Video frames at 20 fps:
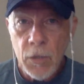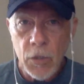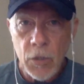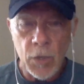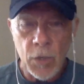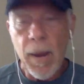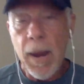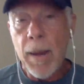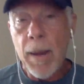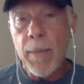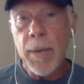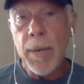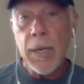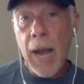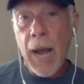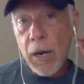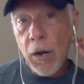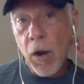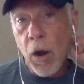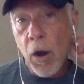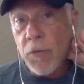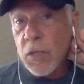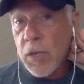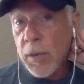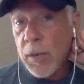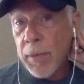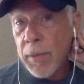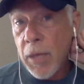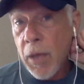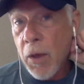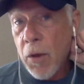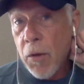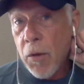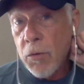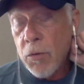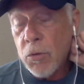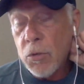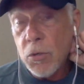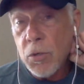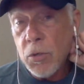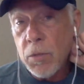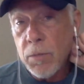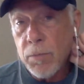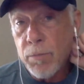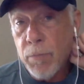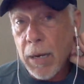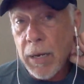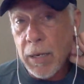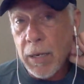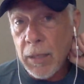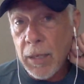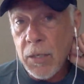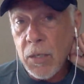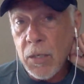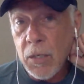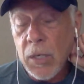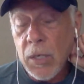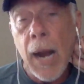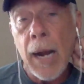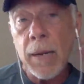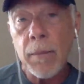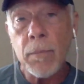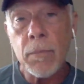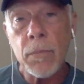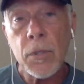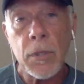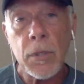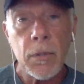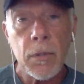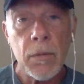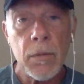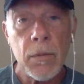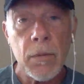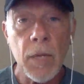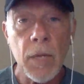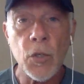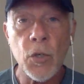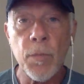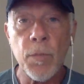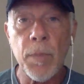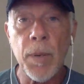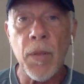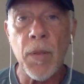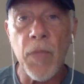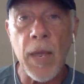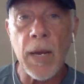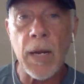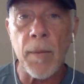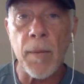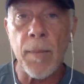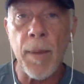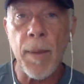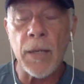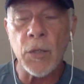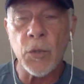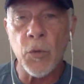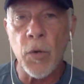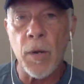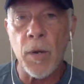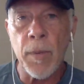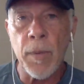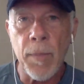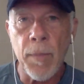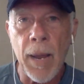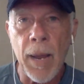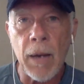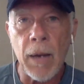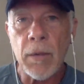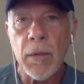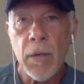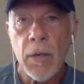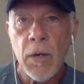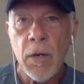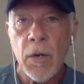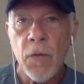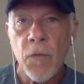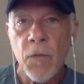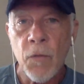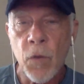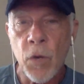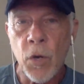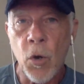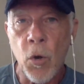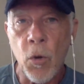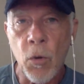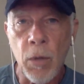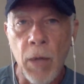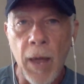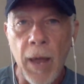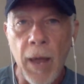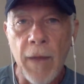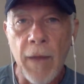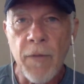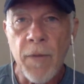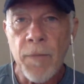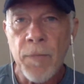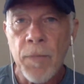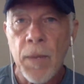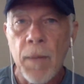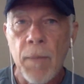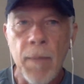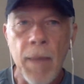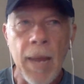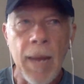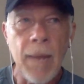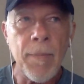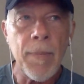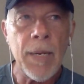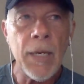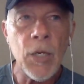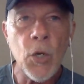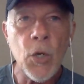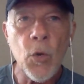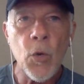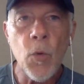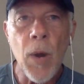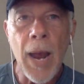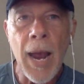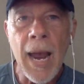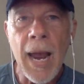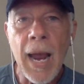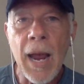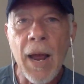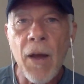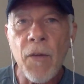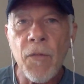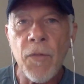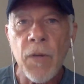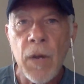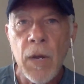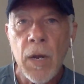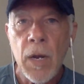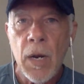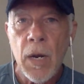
to maybe knock off some of those bucket list items that you've been thinking about and dreaming about for your whole life. Maybe you have